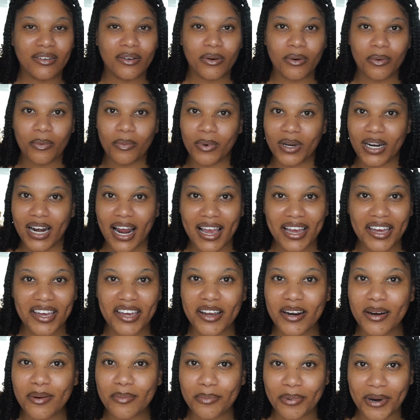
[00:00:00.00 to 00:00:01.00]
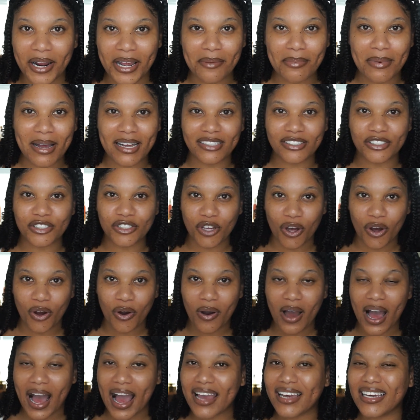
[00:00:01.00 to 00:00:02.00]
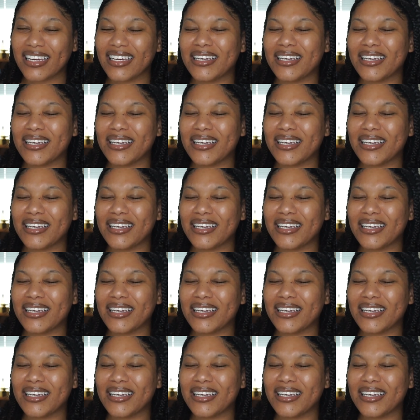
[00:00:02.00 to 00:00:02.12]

when I hear Break My Soul, I